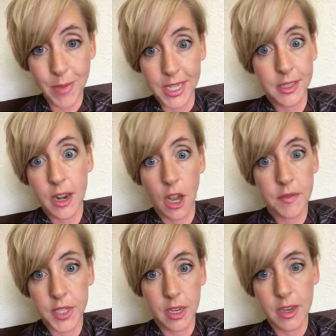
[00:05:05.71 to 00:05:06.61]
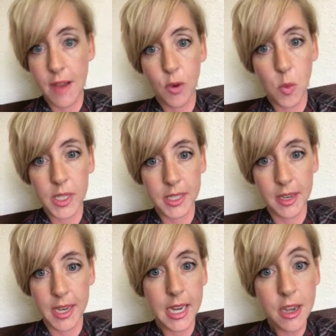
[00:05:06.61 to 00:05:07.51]
My son loves it. Never once
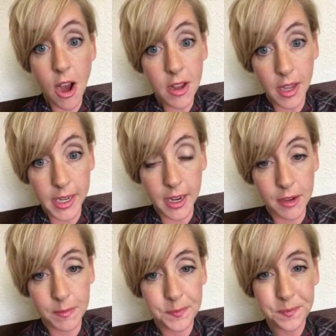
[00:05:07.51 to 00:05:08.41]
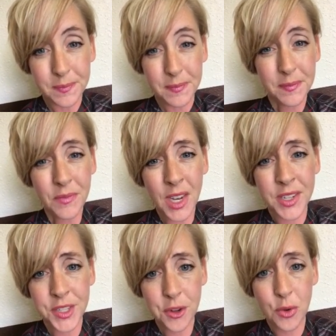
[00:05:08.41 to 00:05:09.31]
did he not like it.
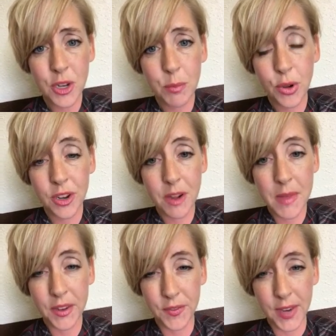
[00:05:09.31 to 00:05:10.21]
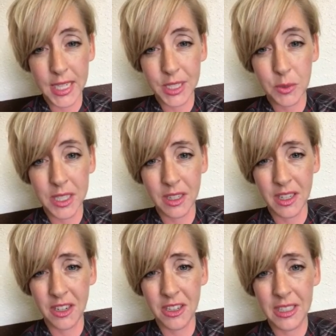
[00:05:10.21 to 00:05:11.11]
So to put it on my face was a
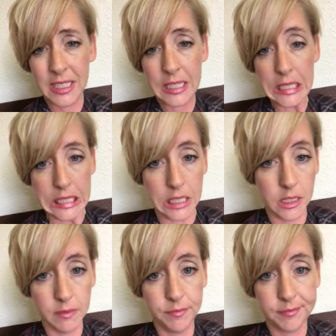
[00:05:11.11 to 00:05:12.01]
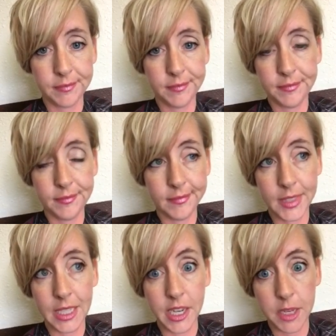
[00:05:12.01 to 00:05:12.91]
little
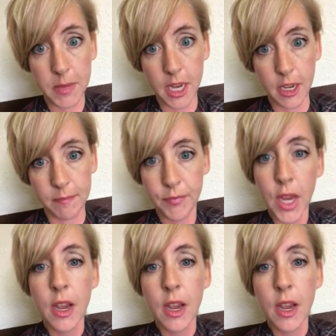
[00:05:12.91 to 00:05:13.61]
intimidating.